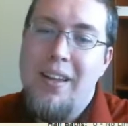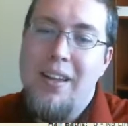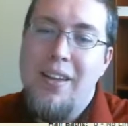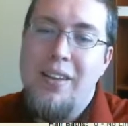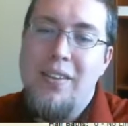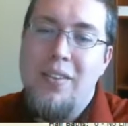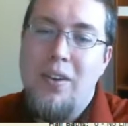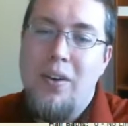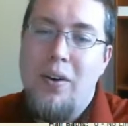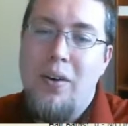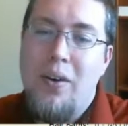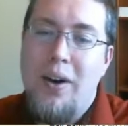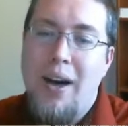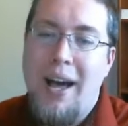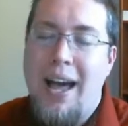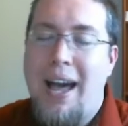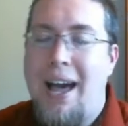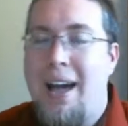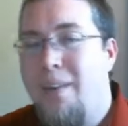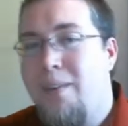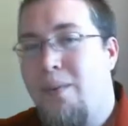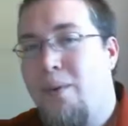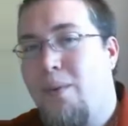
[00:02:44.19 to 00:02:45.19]
So
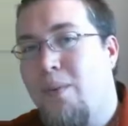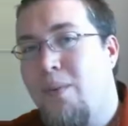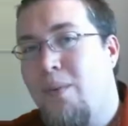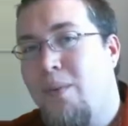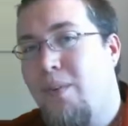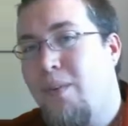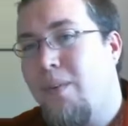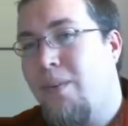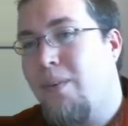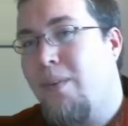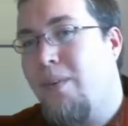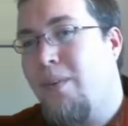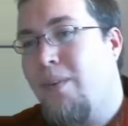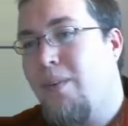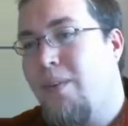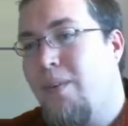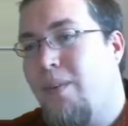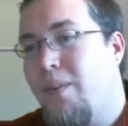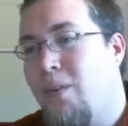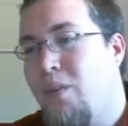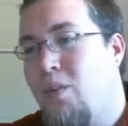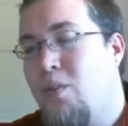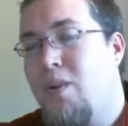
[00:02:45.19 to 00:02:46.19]
how
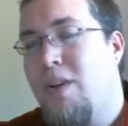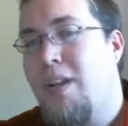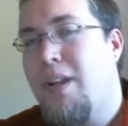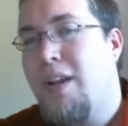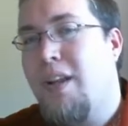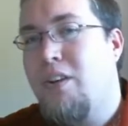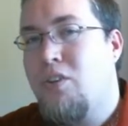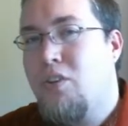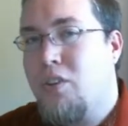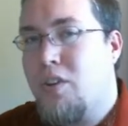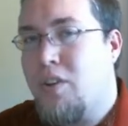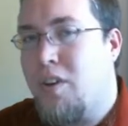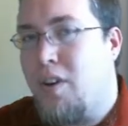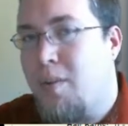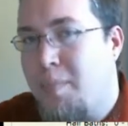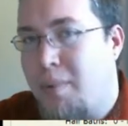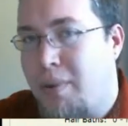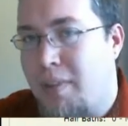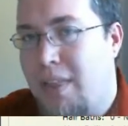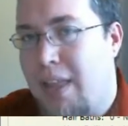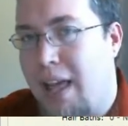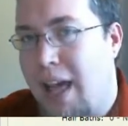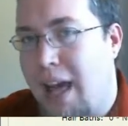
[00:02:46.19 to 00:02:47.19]
you can
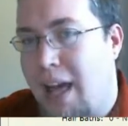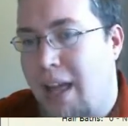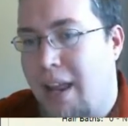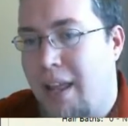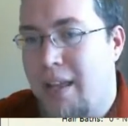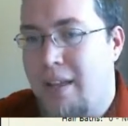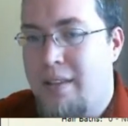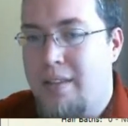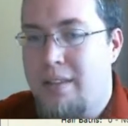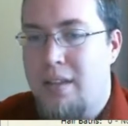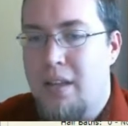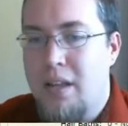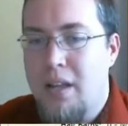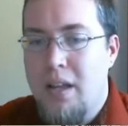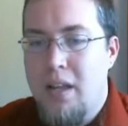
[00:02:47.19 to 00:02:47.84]
interpret that is,